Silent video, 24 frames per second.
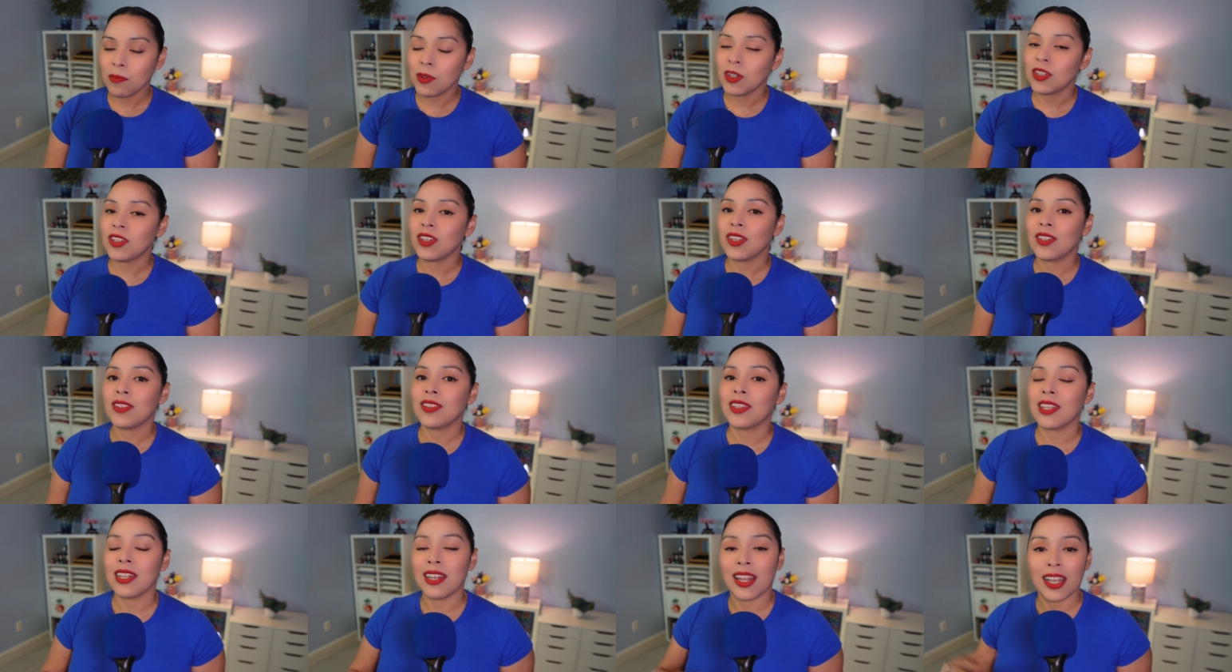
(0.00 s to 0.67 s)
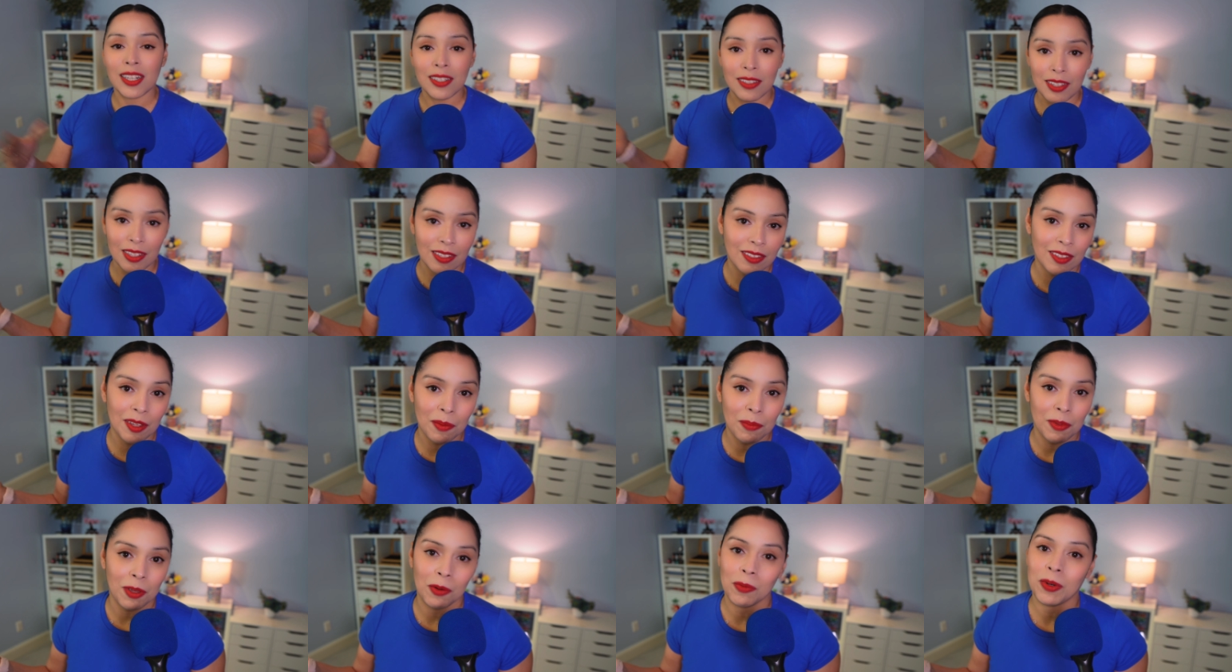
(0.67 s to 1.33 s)
which is the next
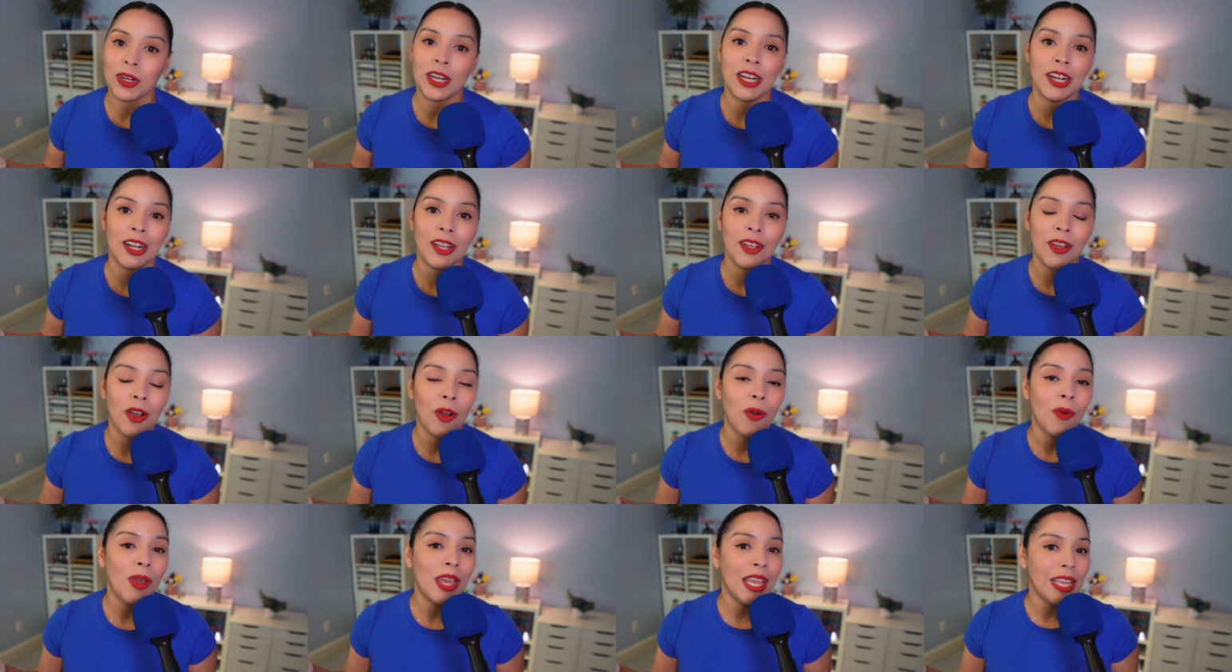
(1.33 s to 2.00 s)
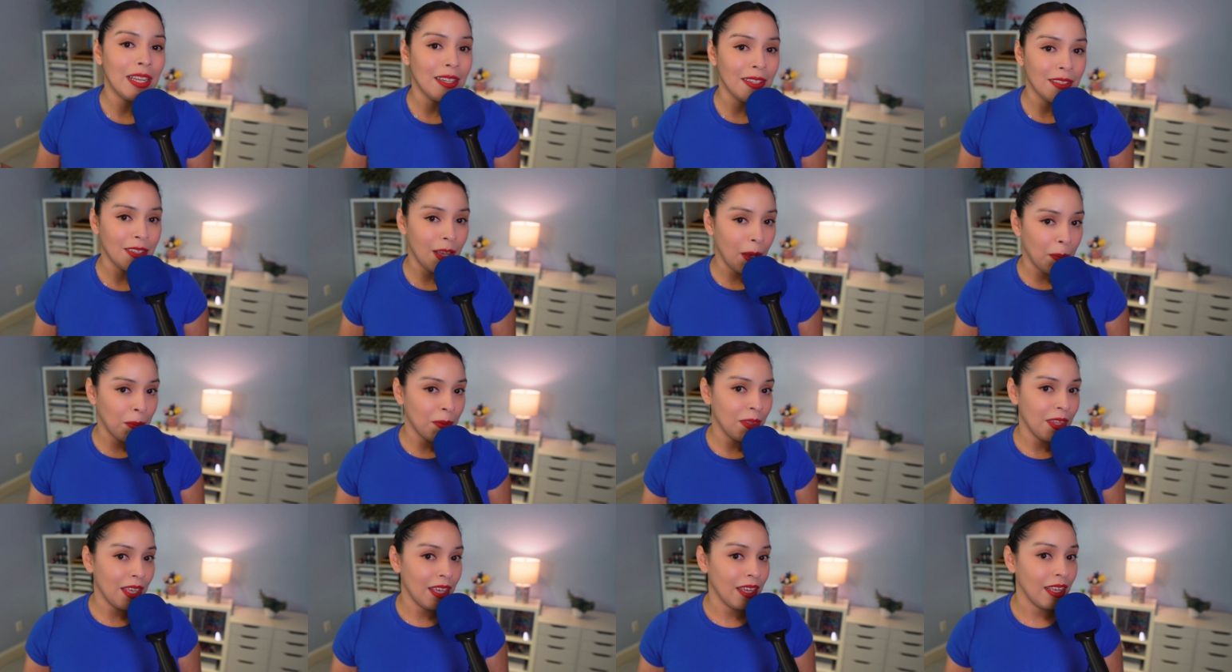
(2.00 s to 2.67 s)
system that we're going to go in
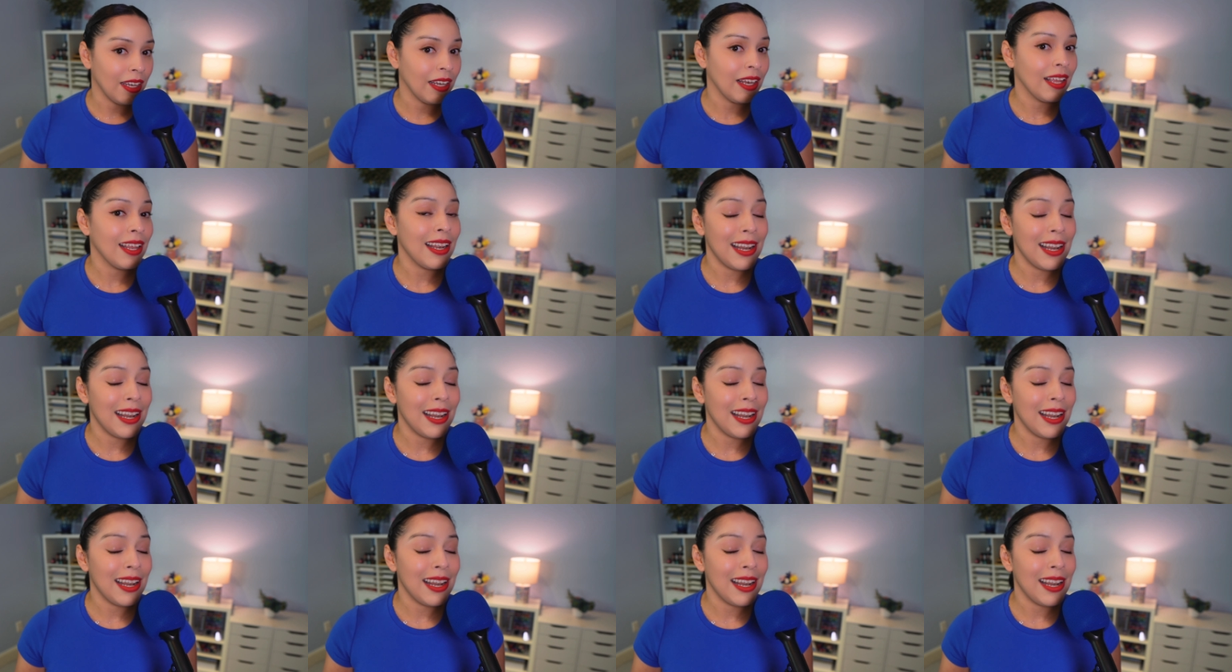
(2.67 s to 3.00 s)
depth in